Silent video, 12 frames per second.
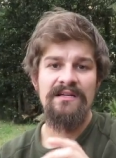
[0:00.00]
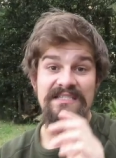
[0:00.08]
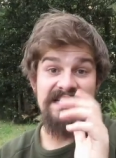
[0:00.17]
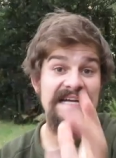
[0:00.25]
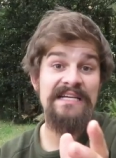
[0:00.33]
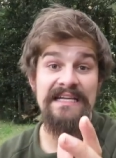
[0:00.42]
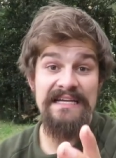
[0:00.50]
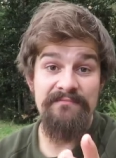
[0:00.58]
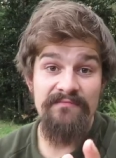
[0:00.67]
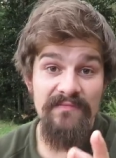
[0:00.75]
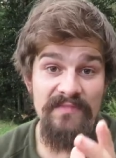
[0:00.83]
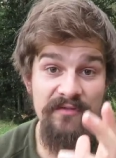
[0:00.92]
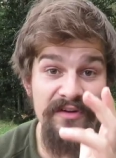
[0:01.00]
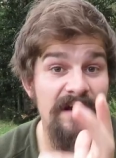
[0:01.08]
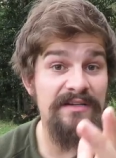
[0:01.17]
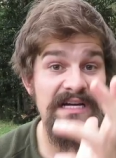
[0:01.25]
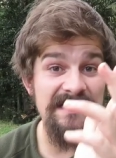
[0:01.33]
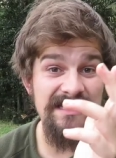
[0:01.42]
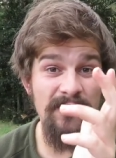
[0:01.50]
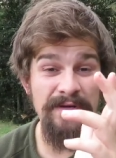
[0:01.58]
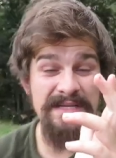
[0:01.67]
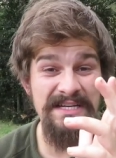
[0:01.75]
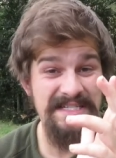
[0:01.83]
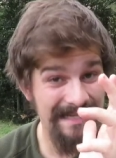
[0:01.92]
Secondly, the videos are
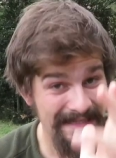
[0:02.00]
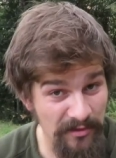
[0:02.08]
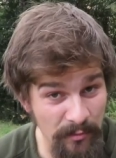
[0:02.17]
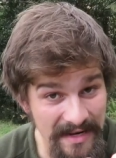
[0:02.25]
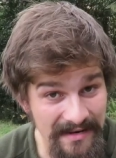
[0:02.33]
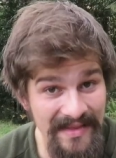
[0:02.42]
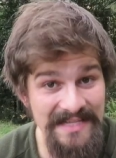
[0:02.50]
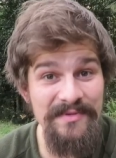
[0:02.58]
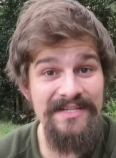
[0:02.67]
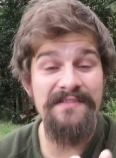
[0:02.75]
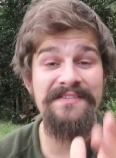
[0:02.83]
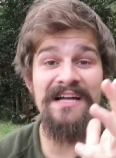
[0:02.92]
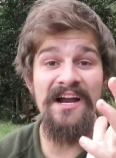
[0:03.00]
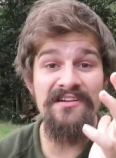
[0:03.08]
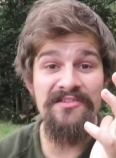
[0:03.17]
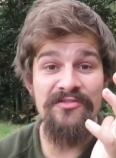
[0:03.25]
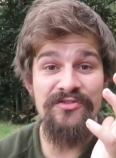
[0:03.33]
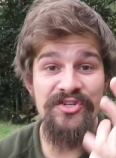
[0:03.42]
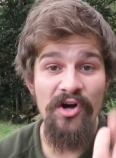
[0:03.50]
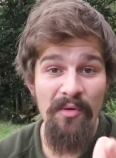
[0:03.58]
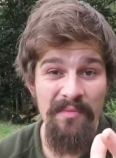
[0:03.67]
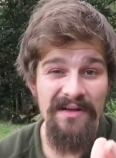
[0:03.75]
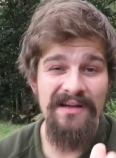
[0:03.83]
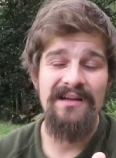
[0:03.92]
slowing down just a little bit, and that's because I've started a new job.